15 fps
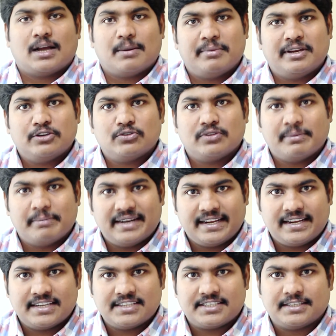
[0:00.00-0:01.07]
coming to the
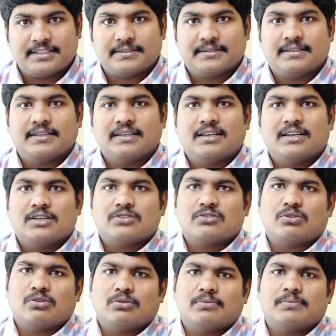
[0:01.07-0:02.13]
medication
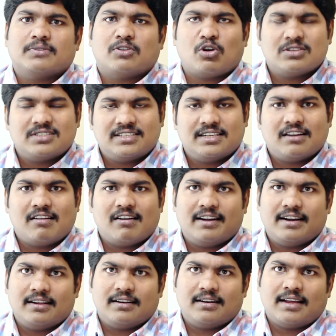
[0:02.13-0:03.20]
so
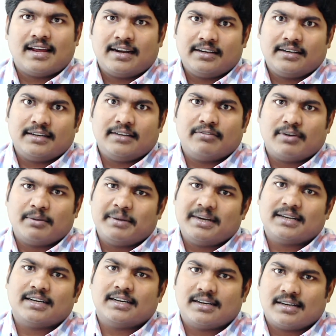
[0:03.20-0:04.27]
non-steroidal
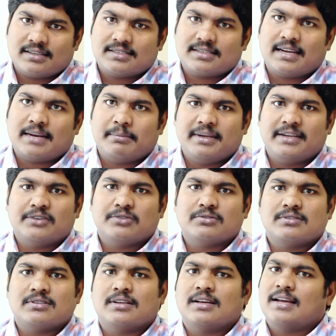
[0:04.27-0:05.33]
anti-inflammatory drugs can be
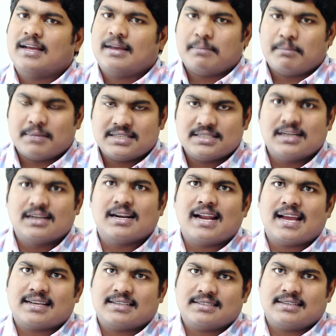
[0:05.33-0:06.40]
used muscle
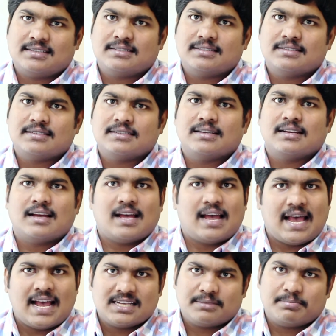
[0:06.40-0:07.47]
relaxants
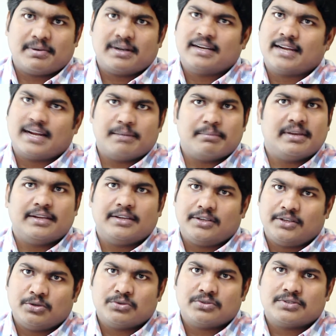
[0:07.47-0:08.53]
aspirin can be
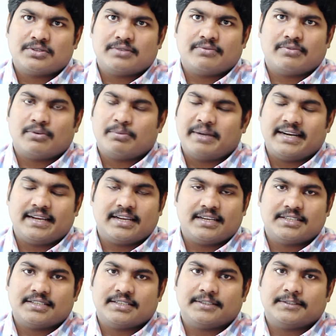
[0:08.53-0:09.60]
used for
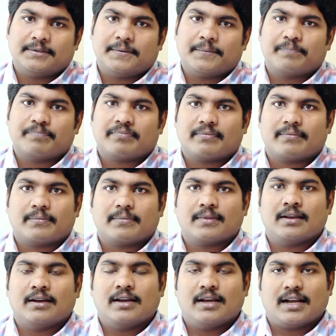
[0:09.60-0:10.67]
medication
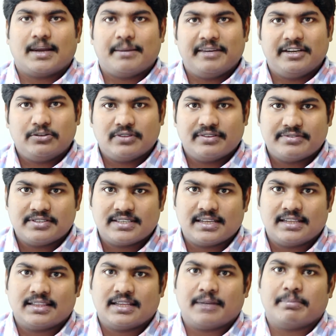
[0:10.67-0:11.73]
coming to the
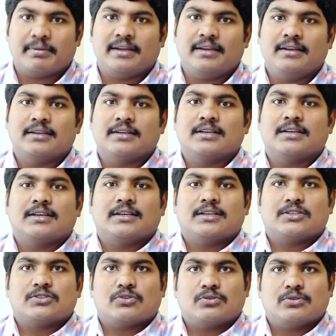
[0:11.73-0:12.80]
physical therapy
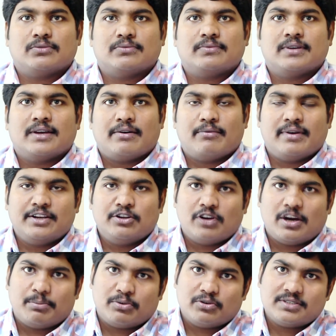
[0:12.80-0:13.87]
so when you
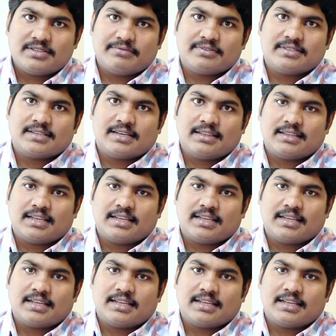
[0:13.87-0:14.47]
approach a physical